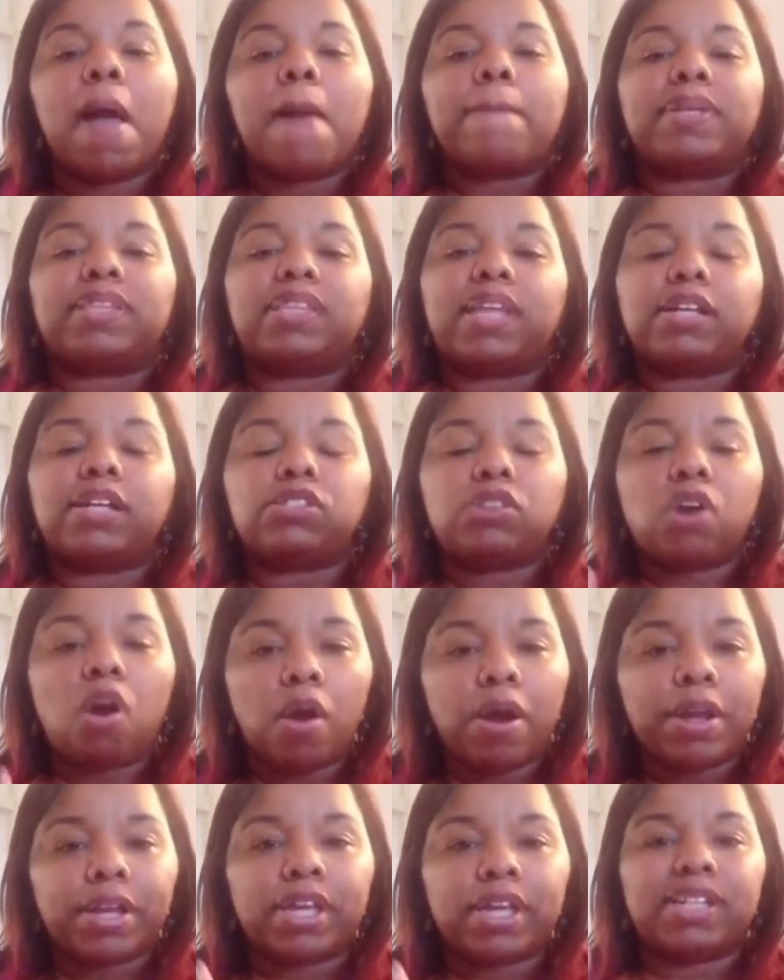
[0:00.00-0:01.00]
but they
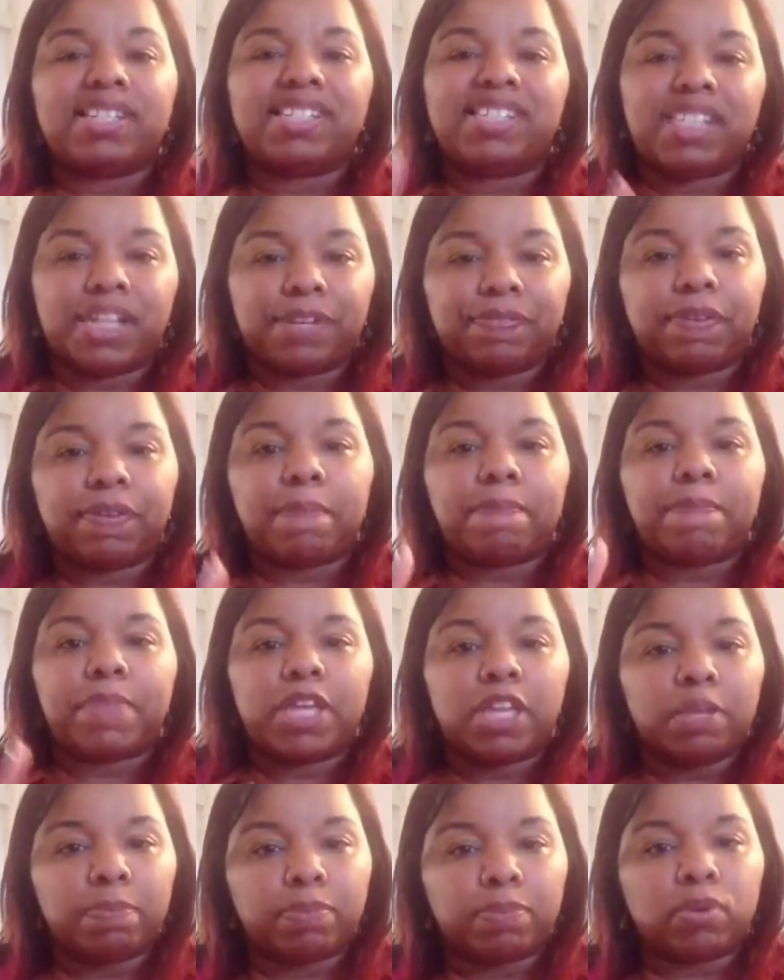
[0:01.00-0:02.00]
target different
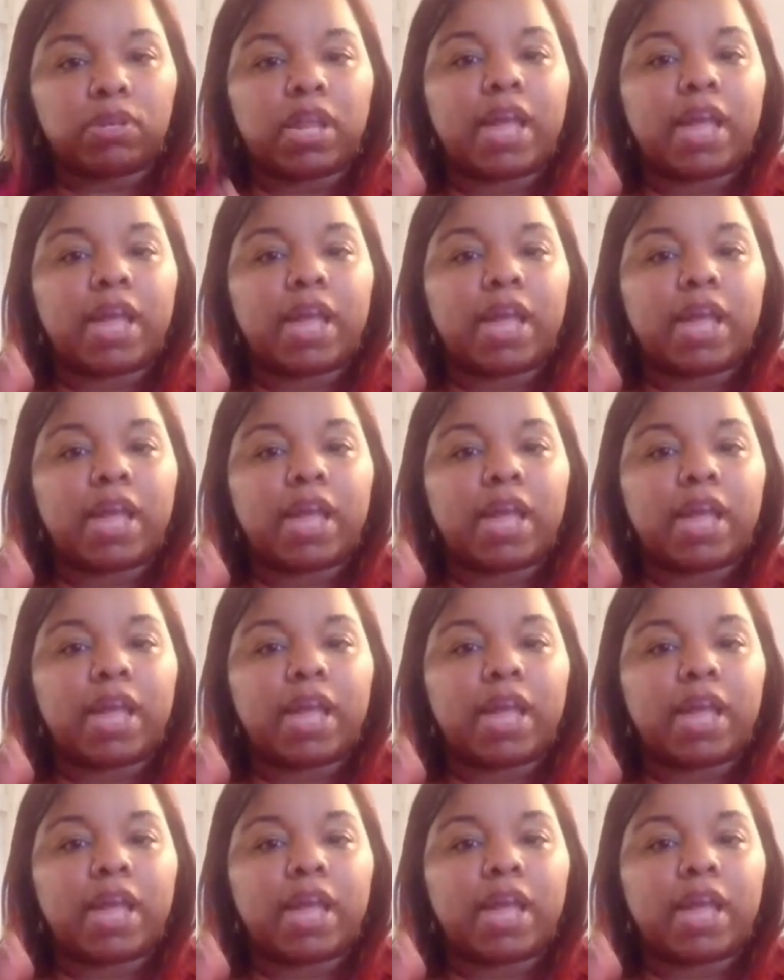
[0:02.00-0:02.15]
people.